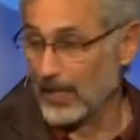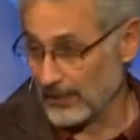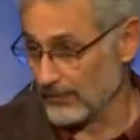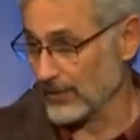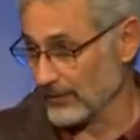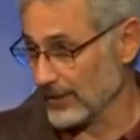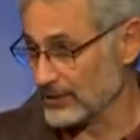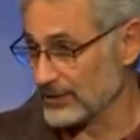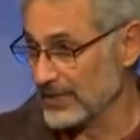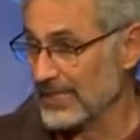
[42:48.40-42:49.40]
mindful of
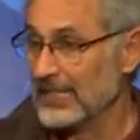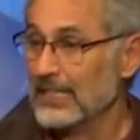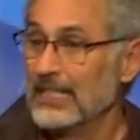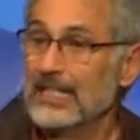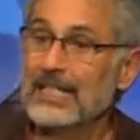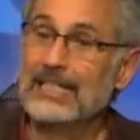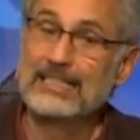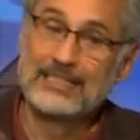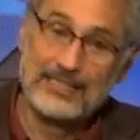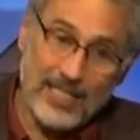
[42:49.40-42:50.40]
us. He
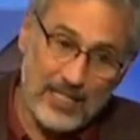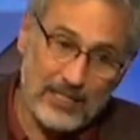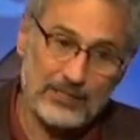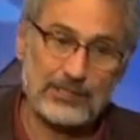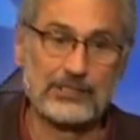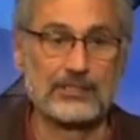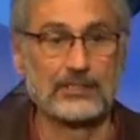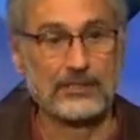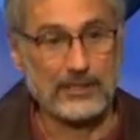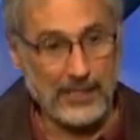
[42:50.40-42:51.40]
does
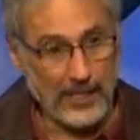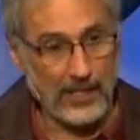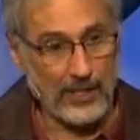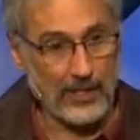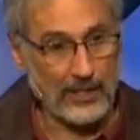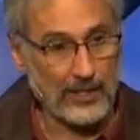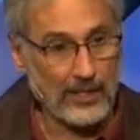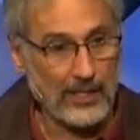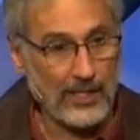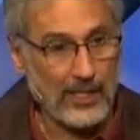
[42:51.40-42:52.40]
care.
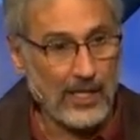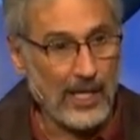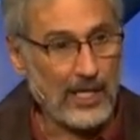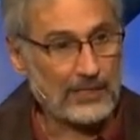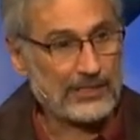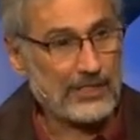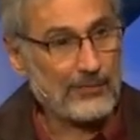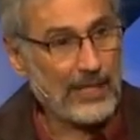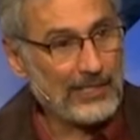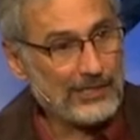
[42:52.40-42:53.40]
And it's an
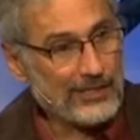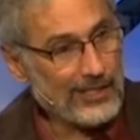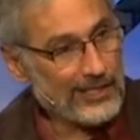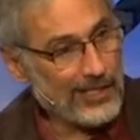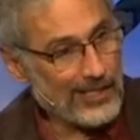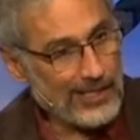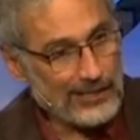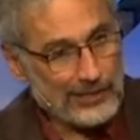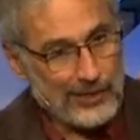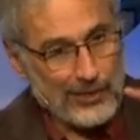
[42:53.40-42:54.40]
amazing thing to get
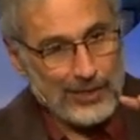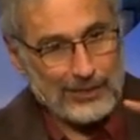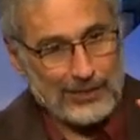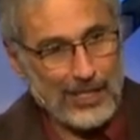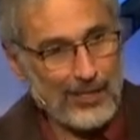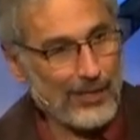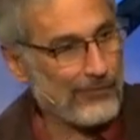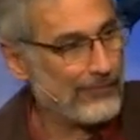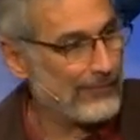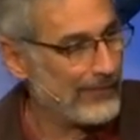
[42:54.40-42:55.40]
these two things together the
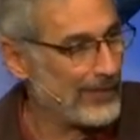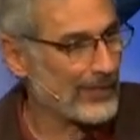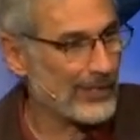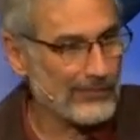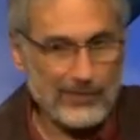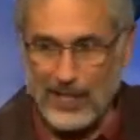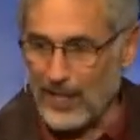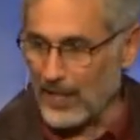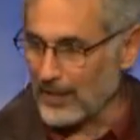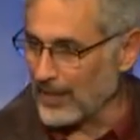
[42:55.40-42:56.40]
fear of
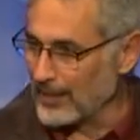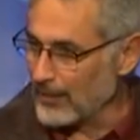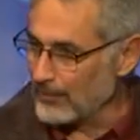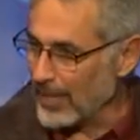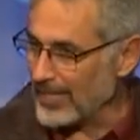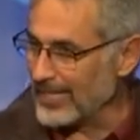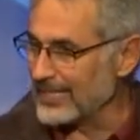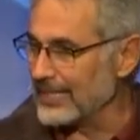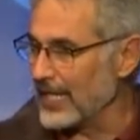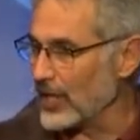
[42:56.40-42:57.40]
God and the
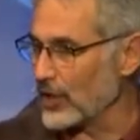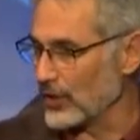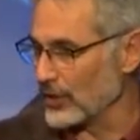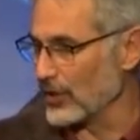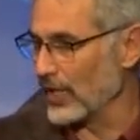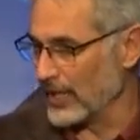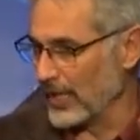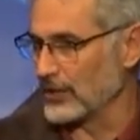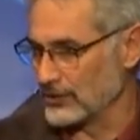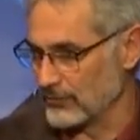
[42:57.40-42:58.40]
abiding care that God
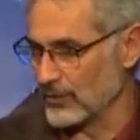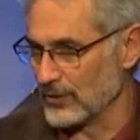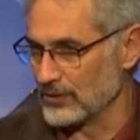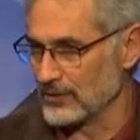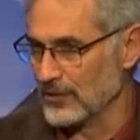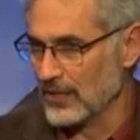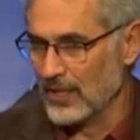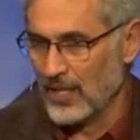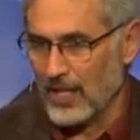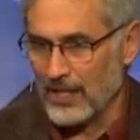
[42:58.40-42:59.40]
has for us.
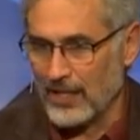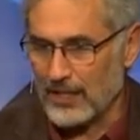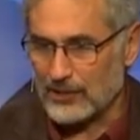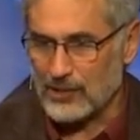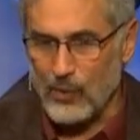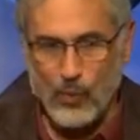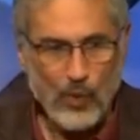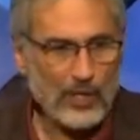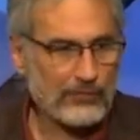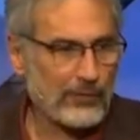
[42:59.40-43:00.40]
And I think that's a
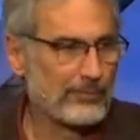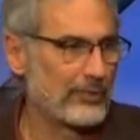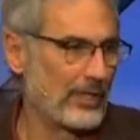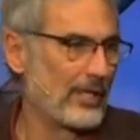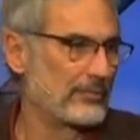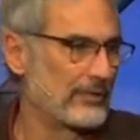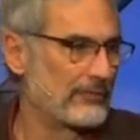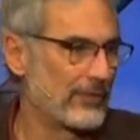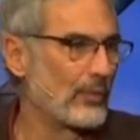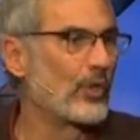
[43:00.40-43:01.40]
wonderful prompt
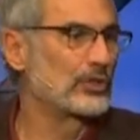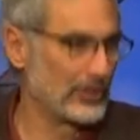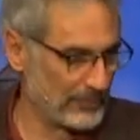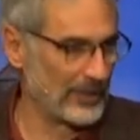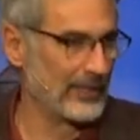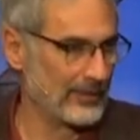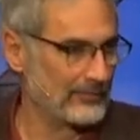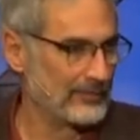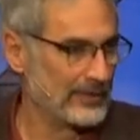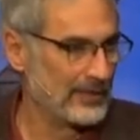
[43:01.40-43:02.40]
for worshiping Him
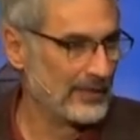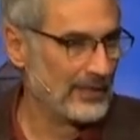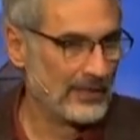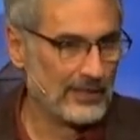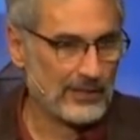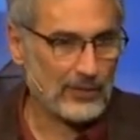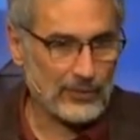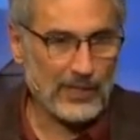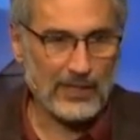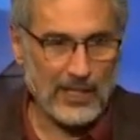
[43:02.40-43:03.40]
to
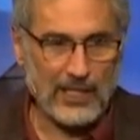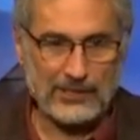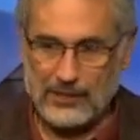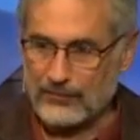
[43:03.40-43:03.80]
realize